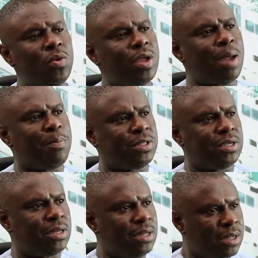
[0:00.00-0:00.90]
looking at
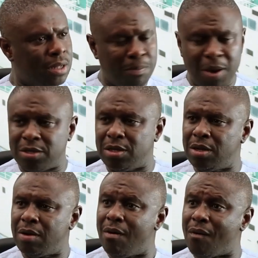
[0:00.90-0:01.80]
putting in place
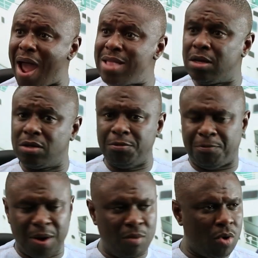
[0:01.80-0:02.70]
the right legal
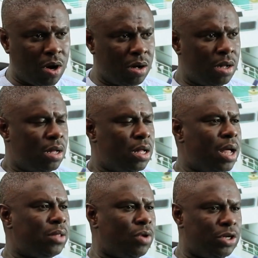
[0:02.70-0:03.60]
framework
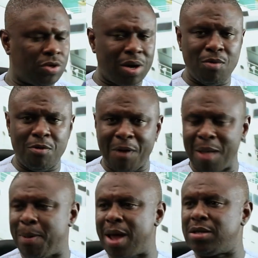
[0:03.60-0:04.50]
to ensure that we
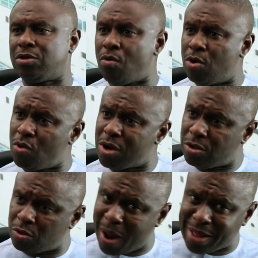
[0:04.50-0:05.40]
fight piracy. So we want to
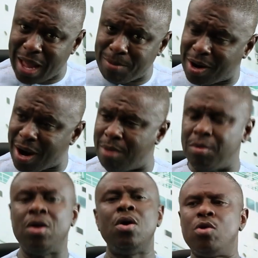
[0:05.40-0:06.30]
reduce maritime
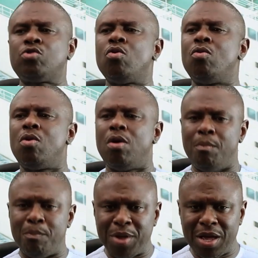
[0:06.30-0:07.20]
crime. We want to
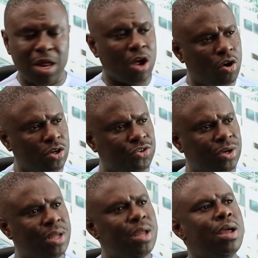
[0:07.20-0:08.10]
be the
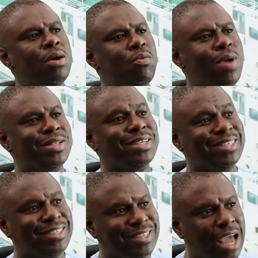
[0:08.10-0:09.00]
country with
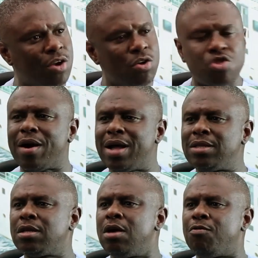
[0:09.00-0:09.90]
zero
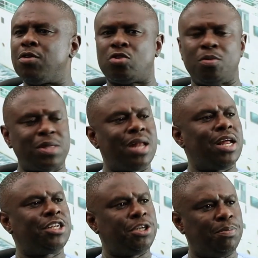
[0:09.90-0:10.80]
tolerance for
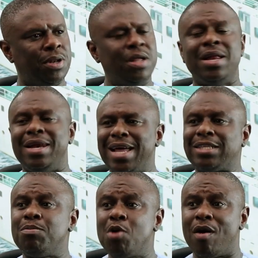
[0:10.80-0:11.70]
substandard shipping.
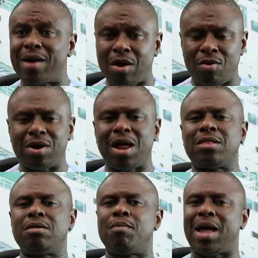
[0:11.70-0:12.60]
Let it be on
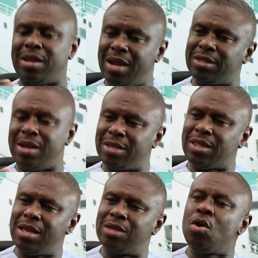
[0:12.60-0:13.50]
record that by the next
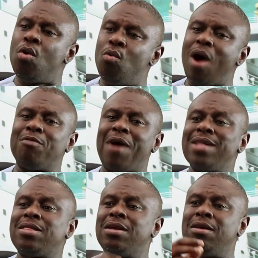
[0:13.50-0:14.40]
10 years, we have
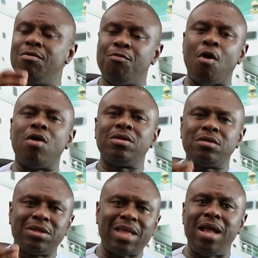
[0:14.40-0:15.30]
had
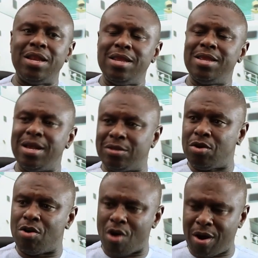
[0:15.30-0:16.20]
for 10 years
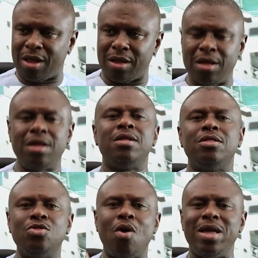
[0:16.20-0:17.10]
running
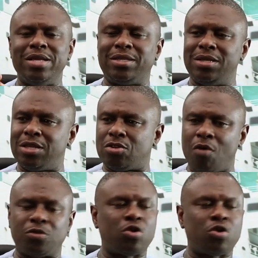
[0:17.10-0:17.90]
no incidents of